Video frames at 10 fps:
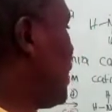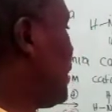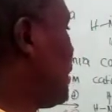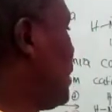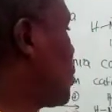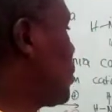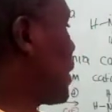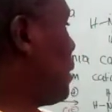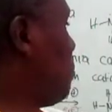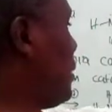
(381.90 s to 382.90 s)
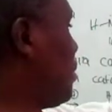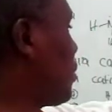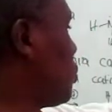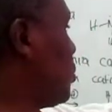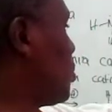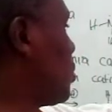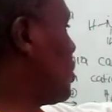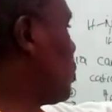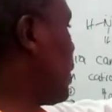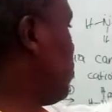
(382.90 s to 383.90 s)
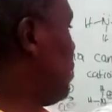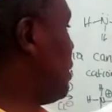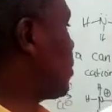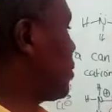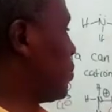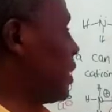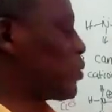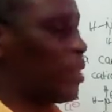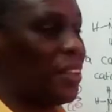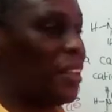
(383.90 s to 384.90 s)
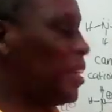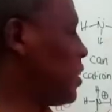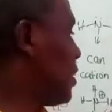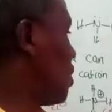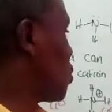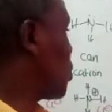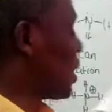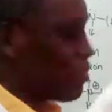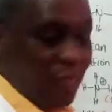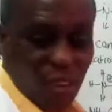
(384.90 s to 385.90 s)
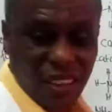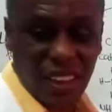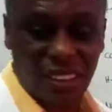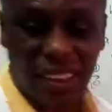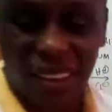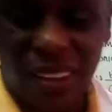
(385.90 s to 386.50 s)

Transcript: this one can be different to this one can be different to that one. So like for tertiary, the